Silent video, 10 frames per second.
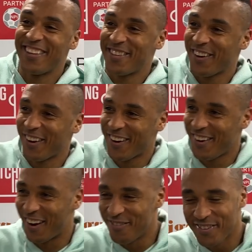literally got
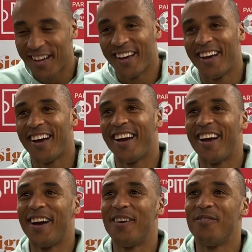cramped
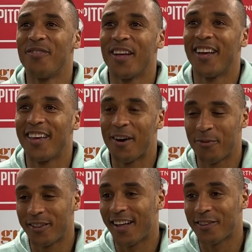um, yeah
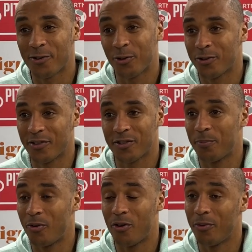with that sort of
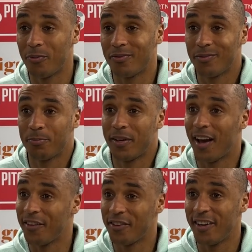support
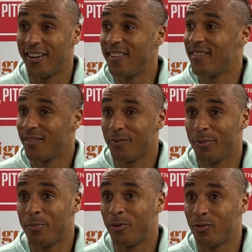behind you it is
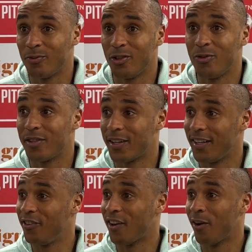people use the
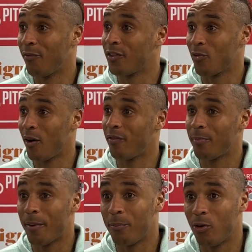cliche of a 12th
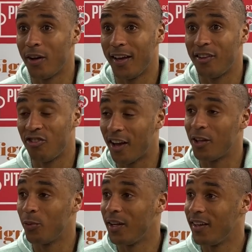man but it
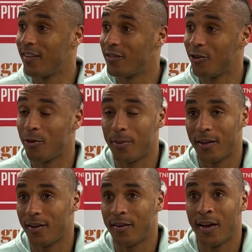genuinely is do you know what I mean
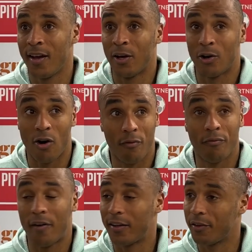and can't
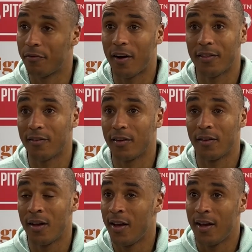thank the fans and
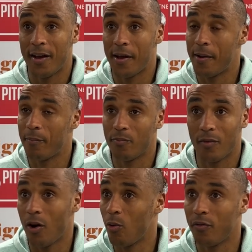um,
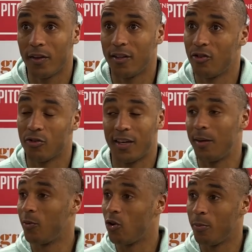hopefully they just
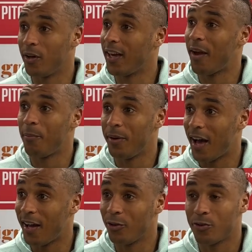keep coming getting
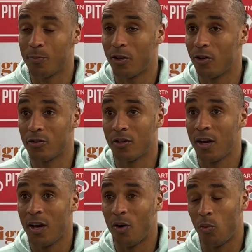behind us because
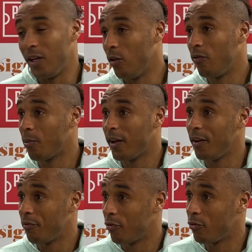we love playing
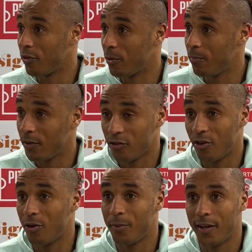in front of them do
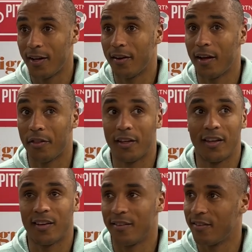you know what I mean? And I think
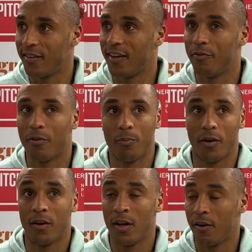you can see from
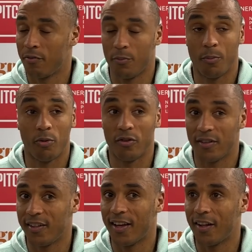the from the boys
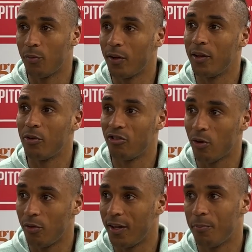at the end when they were
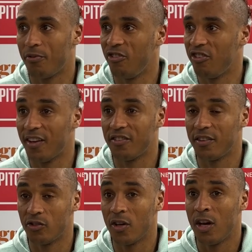showing the
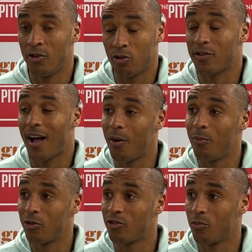appreciation to just how
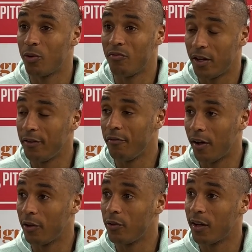much we really
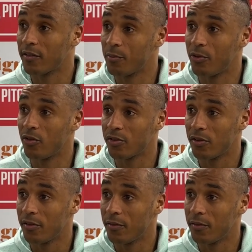value that support.